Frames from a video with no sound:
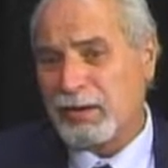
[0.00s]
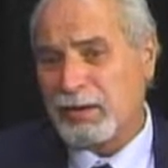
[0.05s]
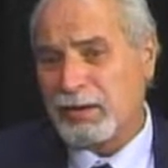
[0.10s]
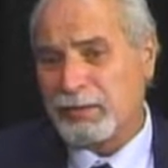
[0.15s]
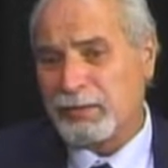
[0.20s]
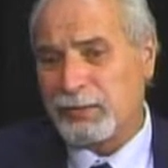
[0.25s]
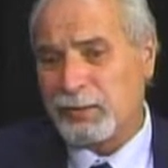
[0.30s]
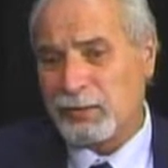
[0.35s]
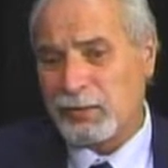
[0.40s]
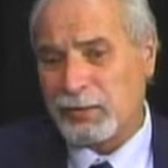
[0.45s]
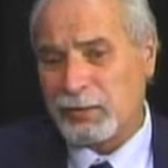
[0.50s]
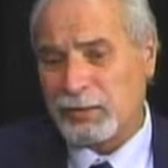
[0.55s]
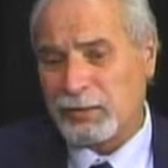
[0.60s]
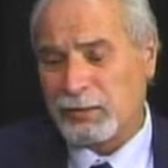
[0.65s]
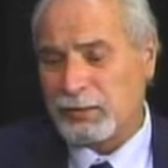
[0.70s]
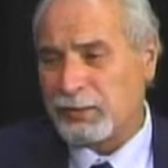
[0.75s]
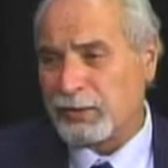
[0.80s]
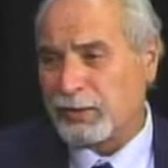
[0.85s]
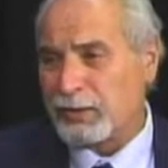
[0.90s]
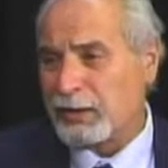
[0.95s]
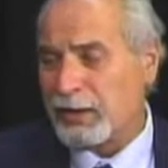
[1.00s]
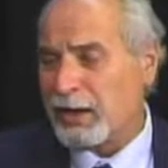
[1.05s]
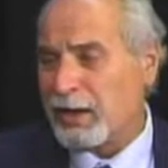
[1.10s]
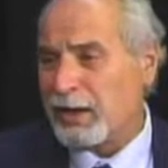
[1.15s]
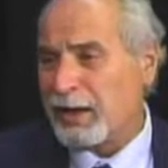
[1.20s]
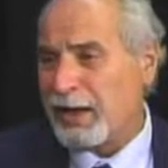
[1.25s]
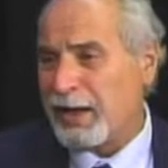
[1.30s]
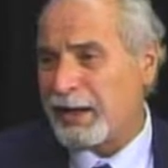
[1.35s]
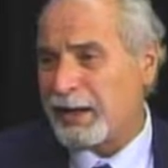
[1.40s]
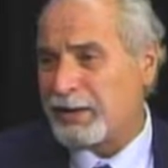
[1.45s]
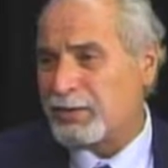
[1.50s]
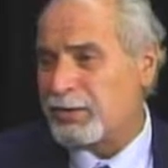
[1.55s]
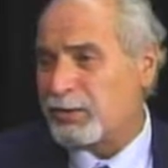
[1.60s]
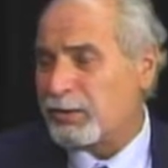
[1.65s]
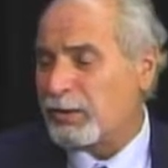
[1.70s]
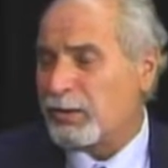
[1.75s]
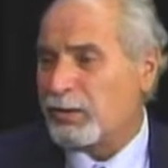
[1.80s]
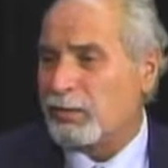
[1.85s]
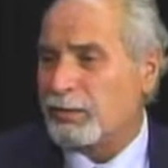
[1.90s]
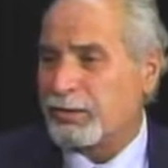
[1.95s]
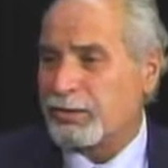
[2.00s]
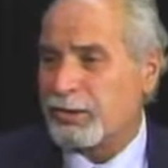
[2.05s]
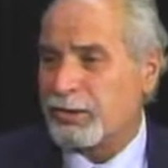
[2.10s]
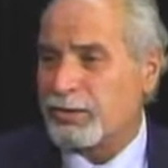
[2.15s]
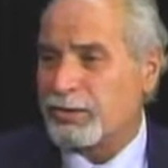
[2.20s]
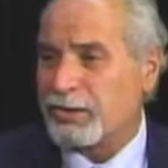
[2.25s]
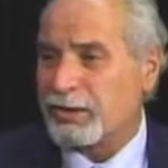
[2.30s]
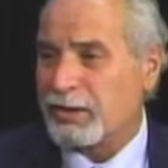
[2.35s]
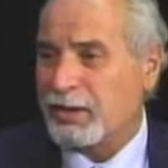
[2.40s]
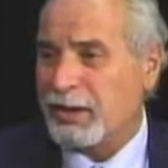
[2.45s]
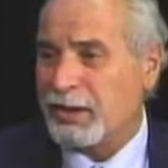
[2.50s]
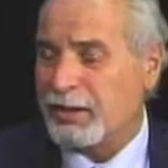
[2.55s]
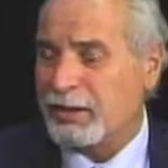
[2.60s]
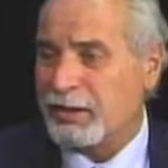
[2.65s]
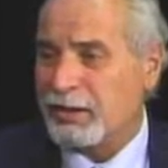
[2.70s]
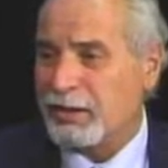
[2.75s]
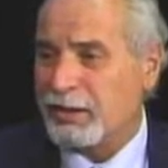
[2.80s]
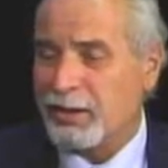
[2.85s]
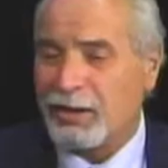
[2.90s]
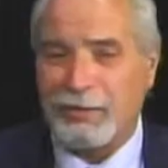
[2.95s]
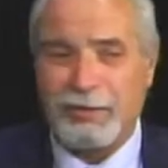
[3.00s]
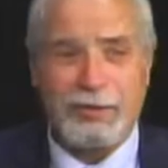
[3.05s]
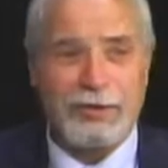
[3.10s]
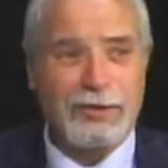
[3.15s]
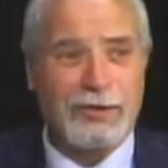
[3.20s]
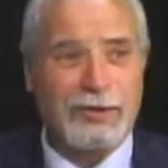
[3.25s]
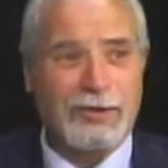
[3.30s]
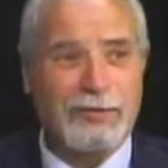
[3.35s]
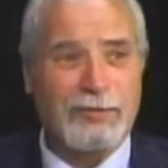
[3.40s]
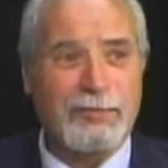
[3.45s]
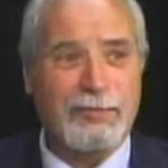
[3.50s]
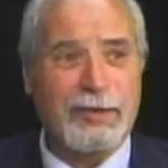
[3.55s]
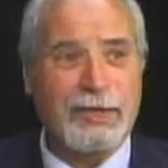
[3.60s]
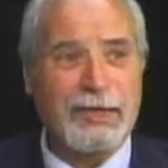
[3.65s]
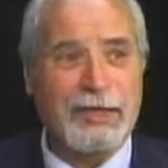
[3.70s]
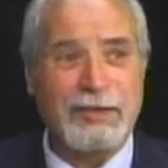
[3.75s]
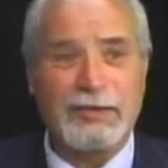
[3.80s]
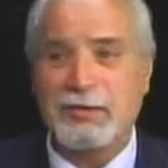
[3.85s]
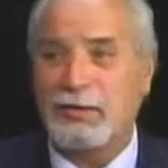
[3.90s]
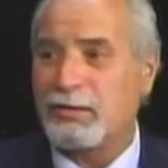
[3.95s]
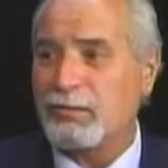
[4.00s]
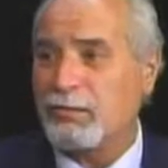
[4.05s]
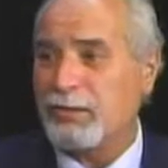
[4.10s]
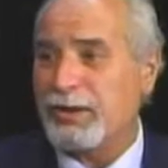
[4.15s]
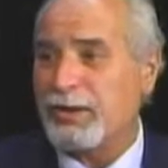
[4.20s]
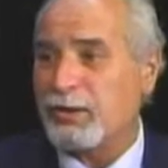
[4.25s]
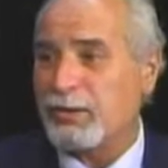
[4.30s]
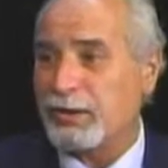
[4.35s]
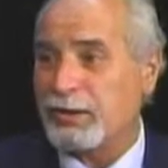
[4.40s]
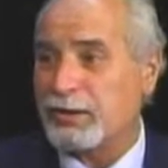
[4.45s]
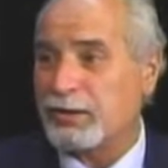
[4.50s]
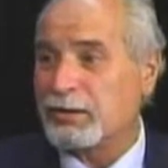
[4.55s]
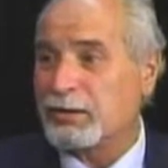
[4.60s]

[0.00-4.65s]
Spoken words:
for addicts who were overdosing, and the governor of Maine vetoed it.